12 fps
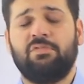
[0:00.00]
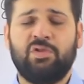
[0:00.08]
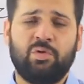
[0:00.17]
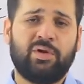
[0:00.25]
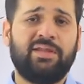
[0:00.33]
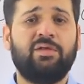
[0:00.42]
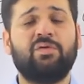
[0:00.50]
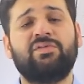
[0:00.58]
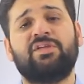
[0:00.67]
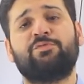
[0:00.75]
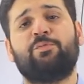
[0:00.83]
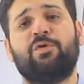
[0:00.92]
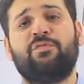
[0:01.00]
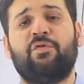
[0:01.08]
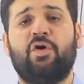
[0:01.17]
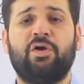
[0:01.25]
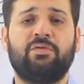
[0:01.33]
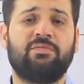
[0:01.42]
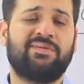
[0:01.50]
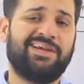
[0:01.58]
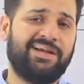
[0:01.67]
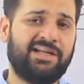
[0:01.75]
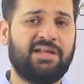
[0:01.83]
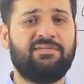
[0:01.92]
You can use this book for
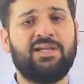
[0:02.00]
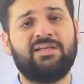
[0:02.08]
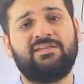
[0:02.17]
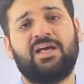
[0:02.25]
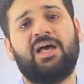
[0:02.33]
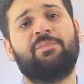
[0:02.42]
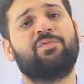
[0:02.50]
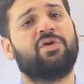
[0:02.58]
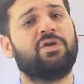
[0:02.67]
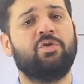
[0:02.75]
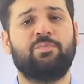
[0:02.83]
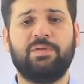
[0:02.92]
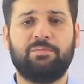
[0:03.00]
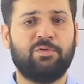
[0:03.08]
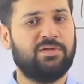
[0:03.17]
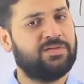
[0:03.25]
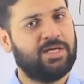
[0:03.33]
state level exams or UP police.